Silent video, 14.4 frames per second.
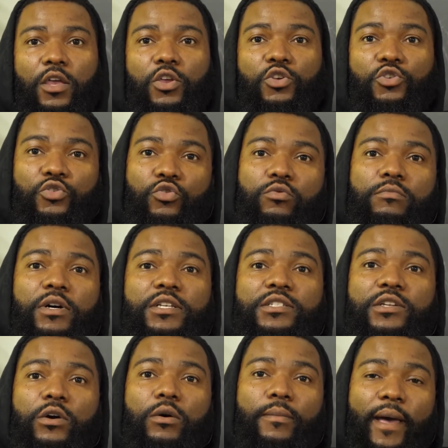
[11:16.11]
you must
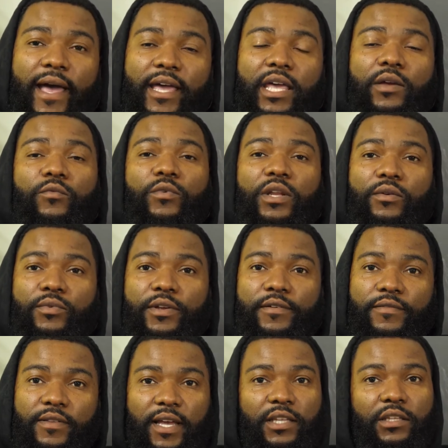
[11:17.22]
go back and really
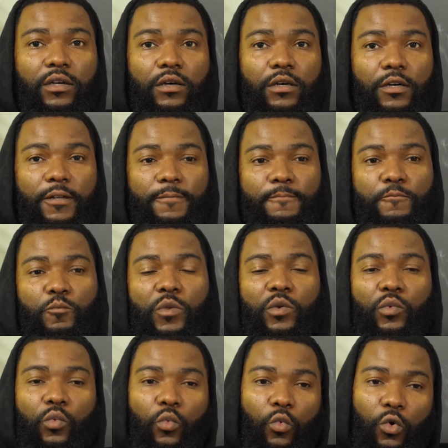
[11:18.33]
reflect on
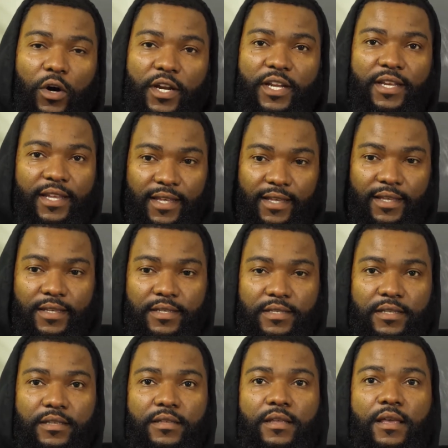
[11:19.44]
what it
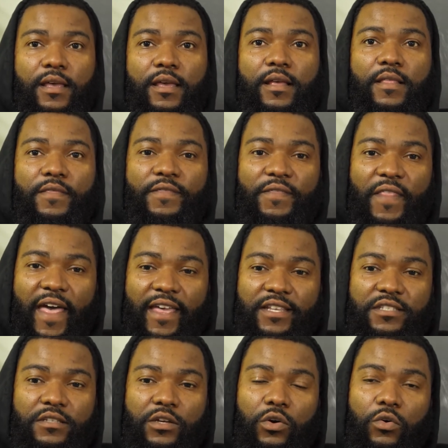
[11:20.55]
is that
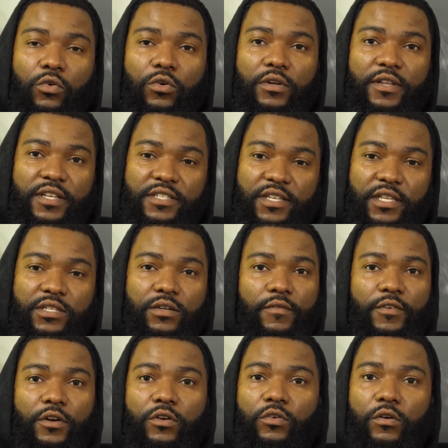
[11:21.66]
is the center
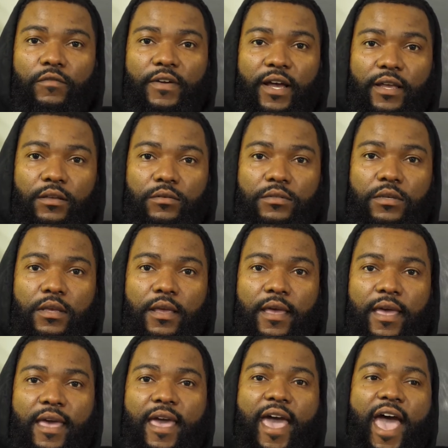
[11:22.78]
of your core values.
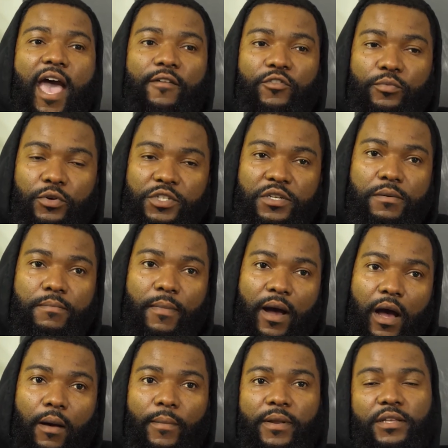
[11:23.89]
Have you put your
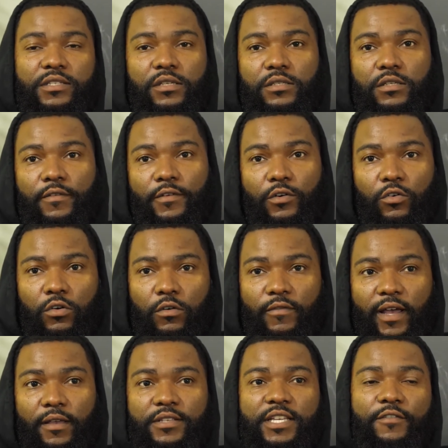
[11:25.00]
mom at the center of your core
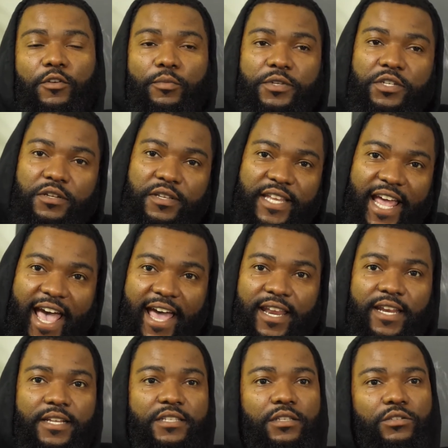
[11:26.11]
values? Have you put your dad
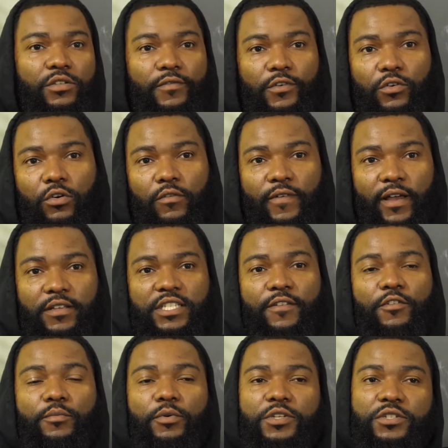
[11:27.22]
at the center of your core values? Have
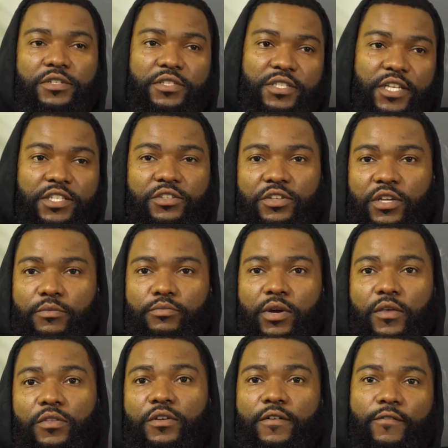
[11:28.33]
you put your sister, your
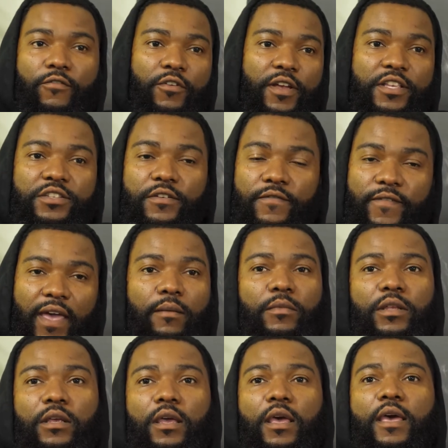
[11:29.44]
brother, your friends, your
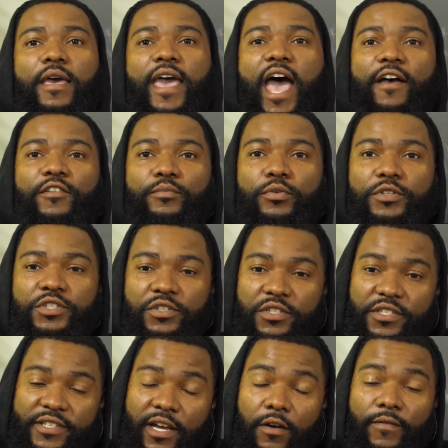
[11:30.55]
family? Have you put
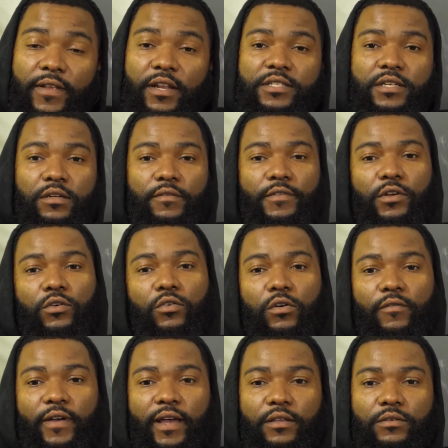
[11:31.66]
yourself at the center of your core
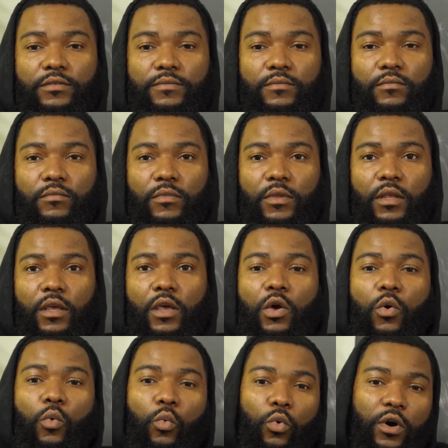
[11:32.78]
values?
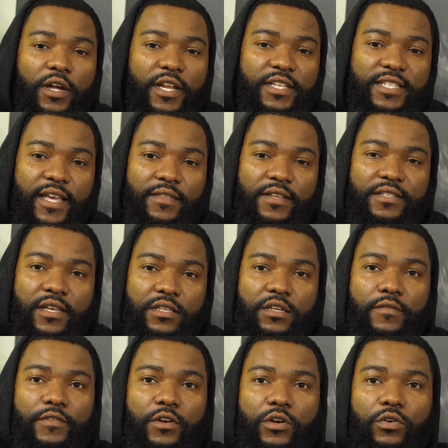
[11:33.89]
What is at the center
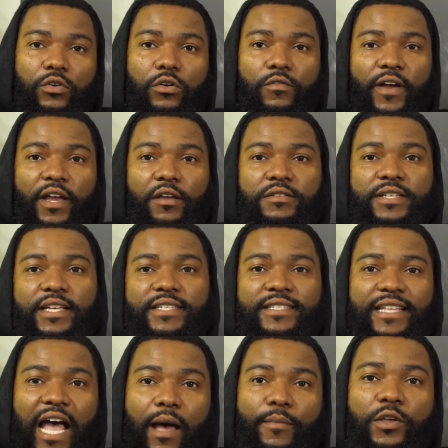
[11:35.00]
of your core values that's
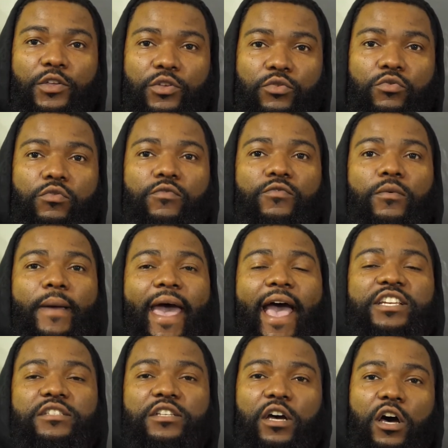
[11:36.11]
stopping you from
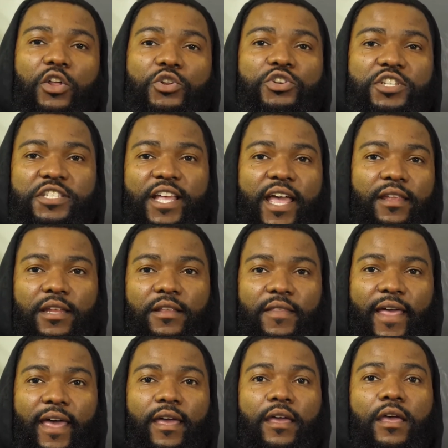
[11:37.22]
actually understanding
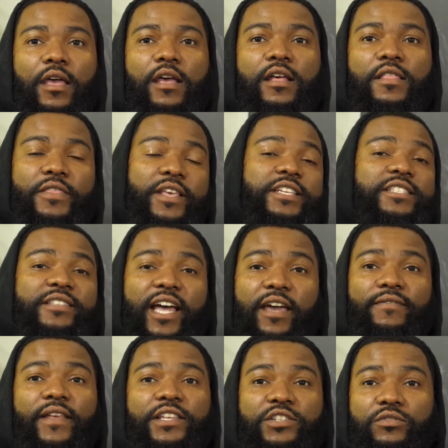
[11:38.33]
that this
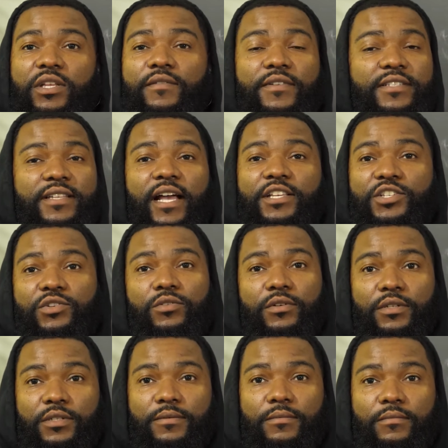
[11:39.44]
life that you live is not
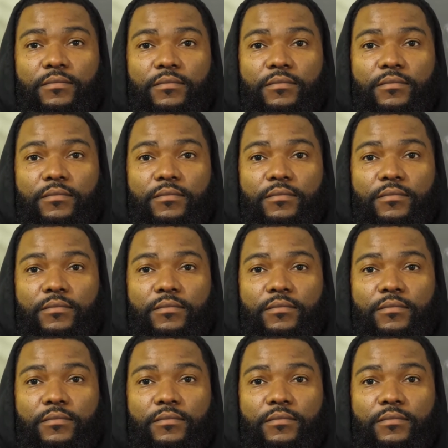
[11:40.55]
yours?